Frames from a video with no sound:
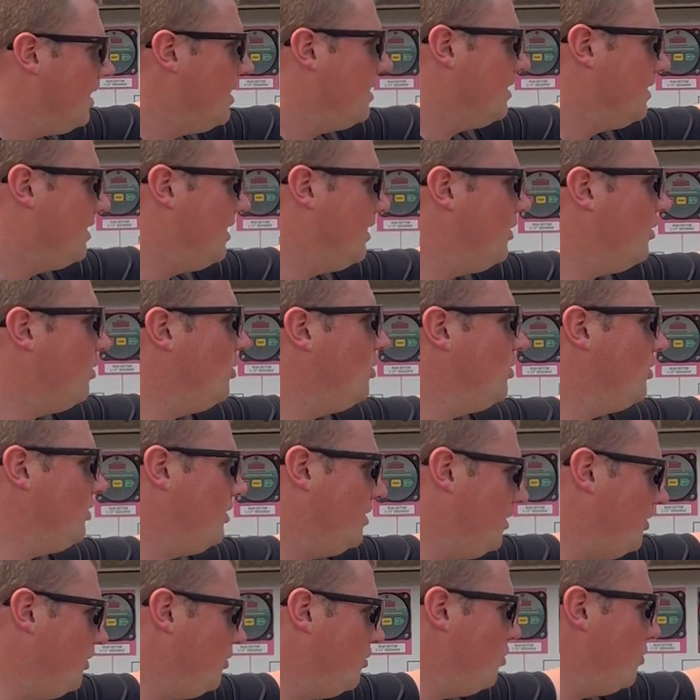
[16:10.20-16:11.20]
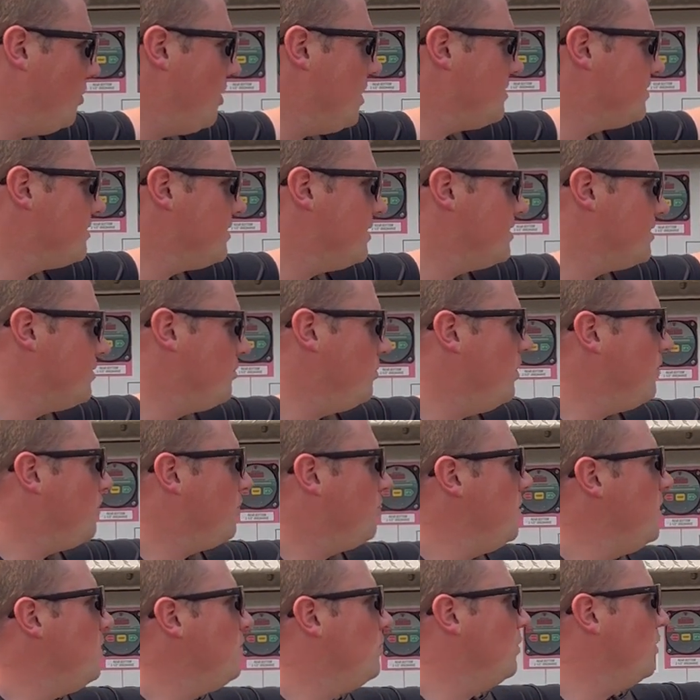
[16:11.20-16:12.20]
Little nuances, and
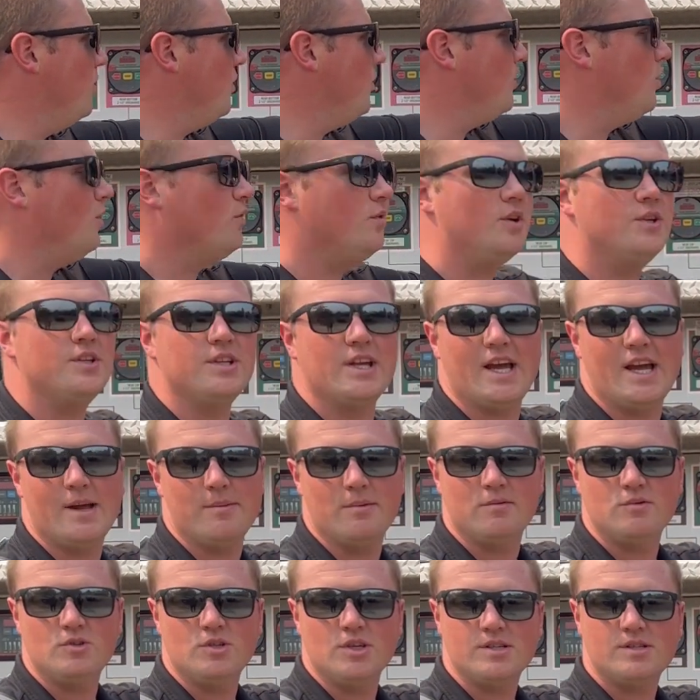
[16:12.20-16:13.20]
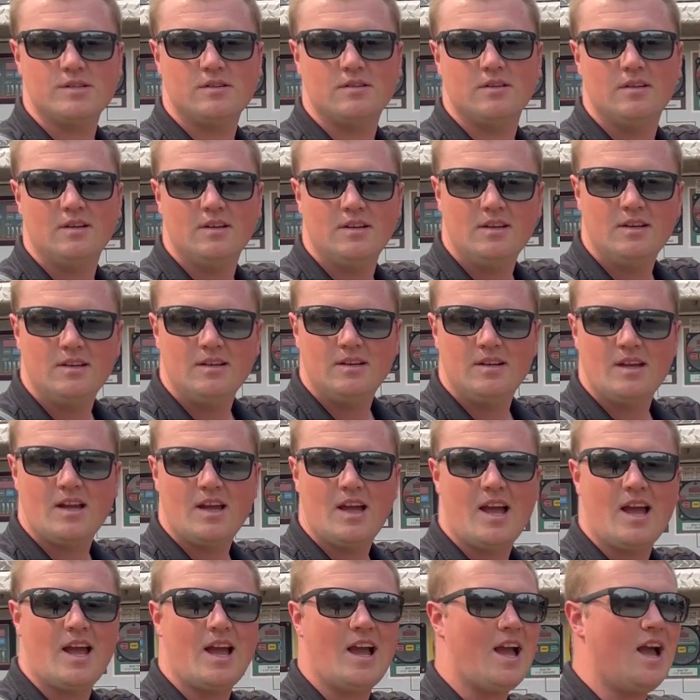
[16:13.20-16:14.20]
we've learned over time of just
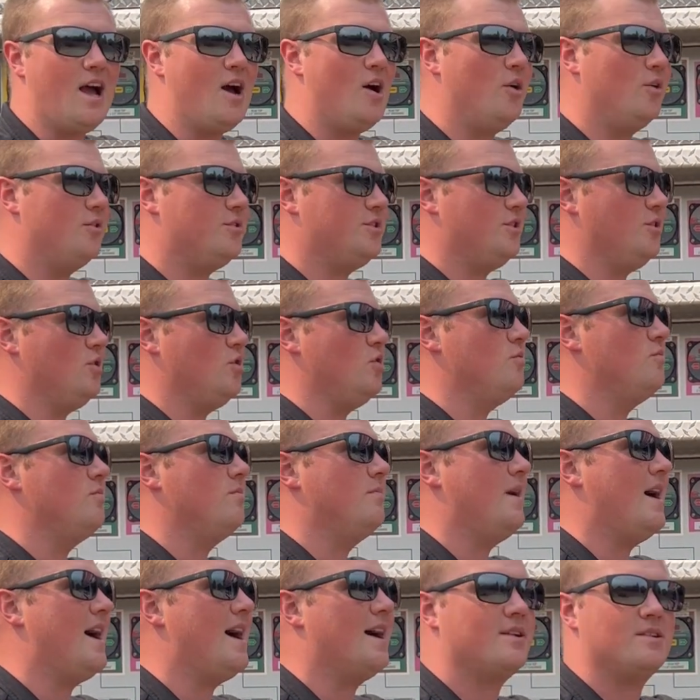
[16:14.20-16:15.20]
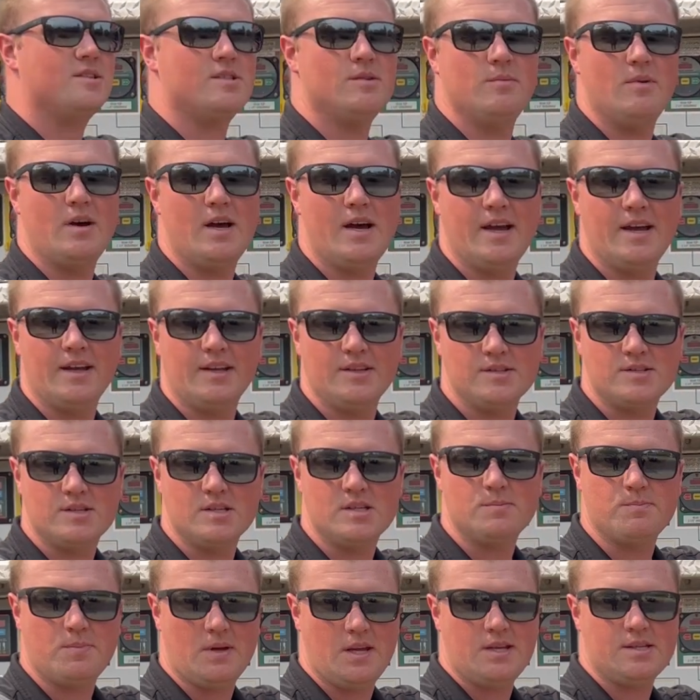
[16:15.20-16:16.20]
how to maximize the
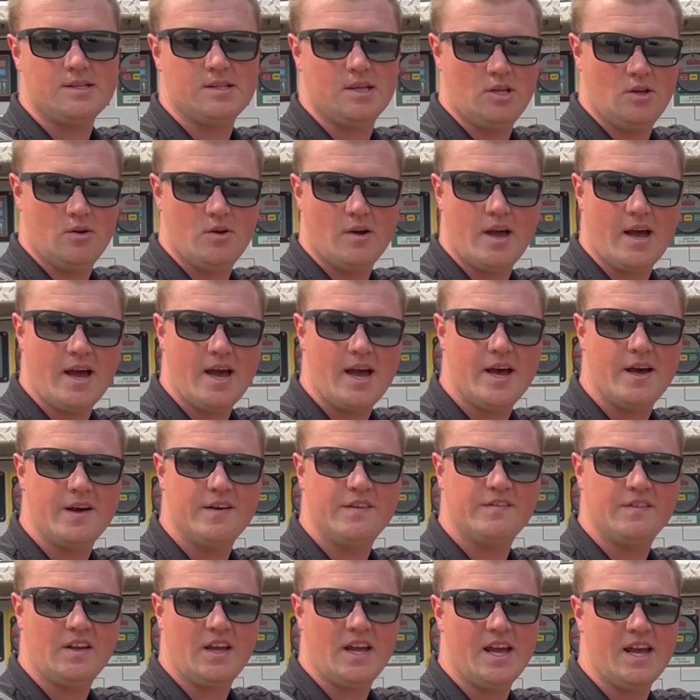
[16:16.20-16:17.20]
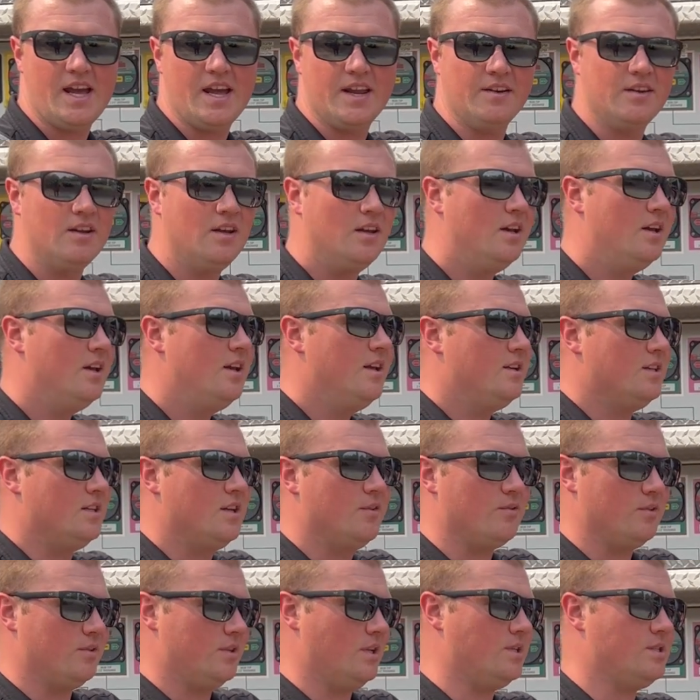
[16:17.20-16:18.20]
space that you have and
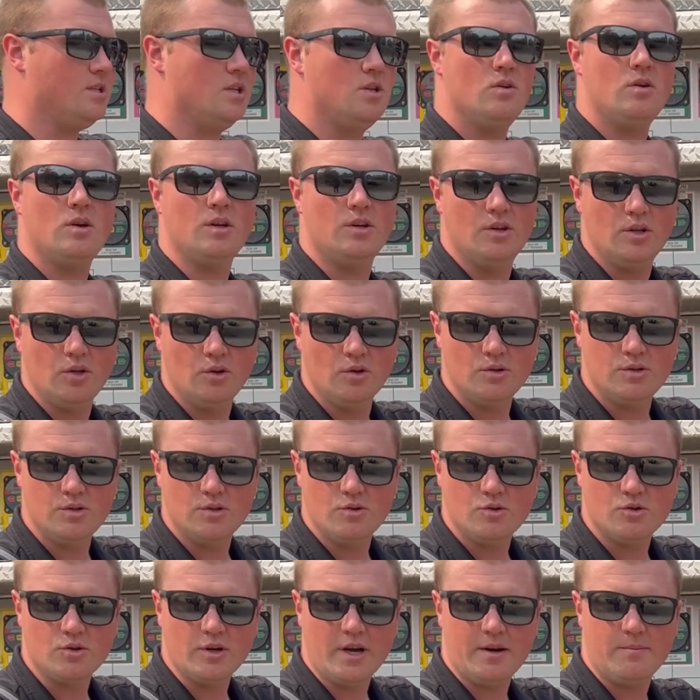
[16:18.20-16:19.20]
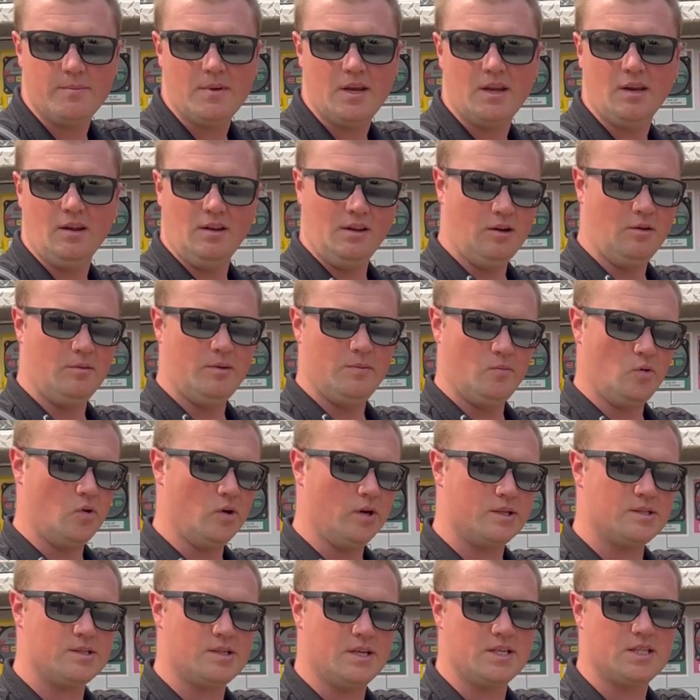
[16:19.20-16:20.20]
different things that you can do to try to make it a little bit more
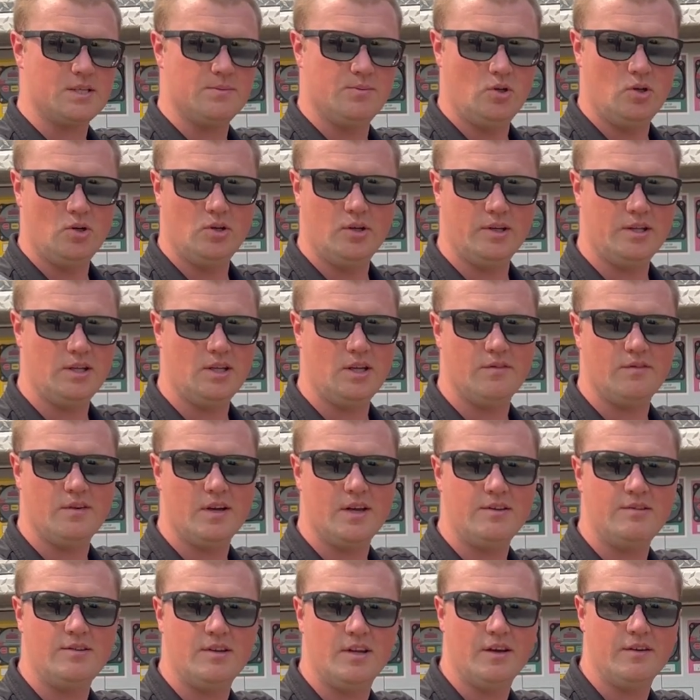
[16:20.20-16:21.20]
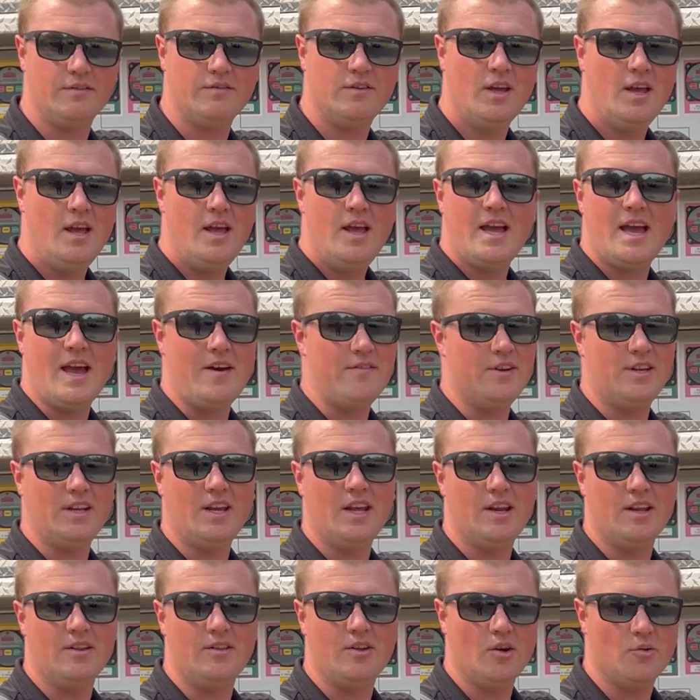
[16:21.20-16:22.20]
accessible in the event of having to
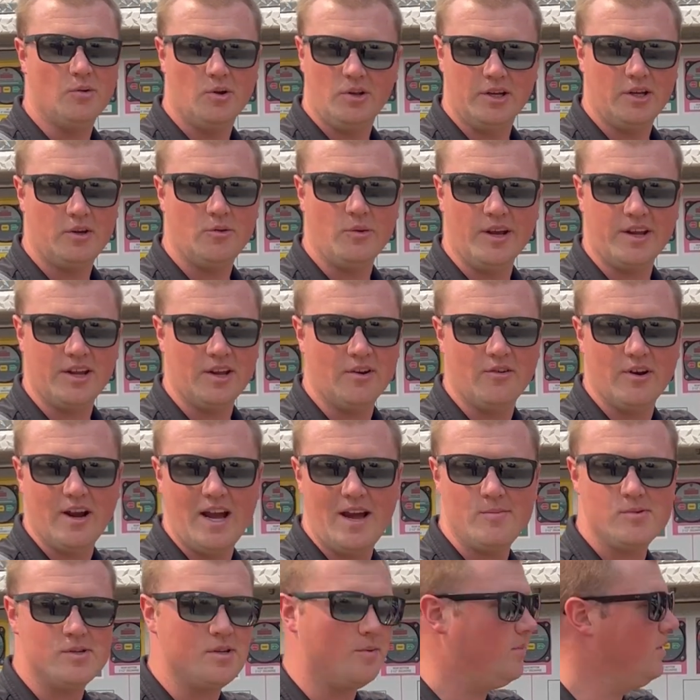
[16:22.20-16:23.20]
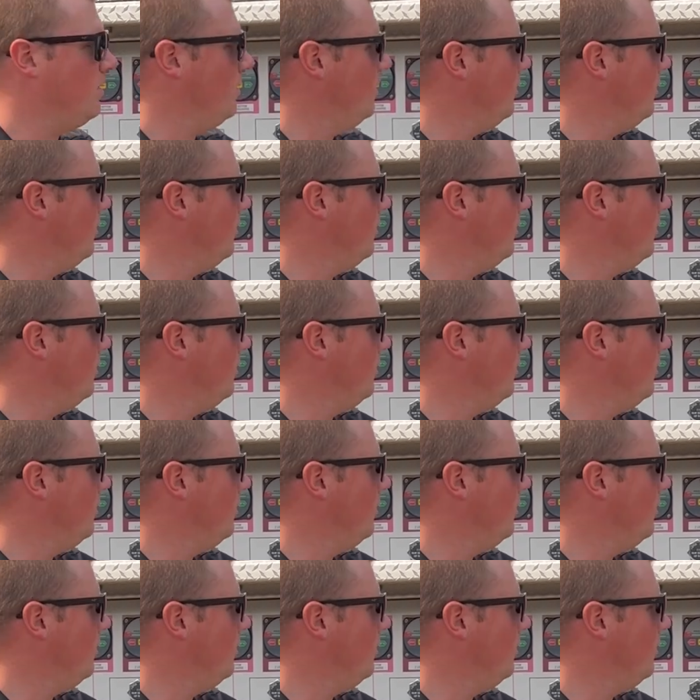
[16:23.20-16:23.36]
get in there really quick and grab something.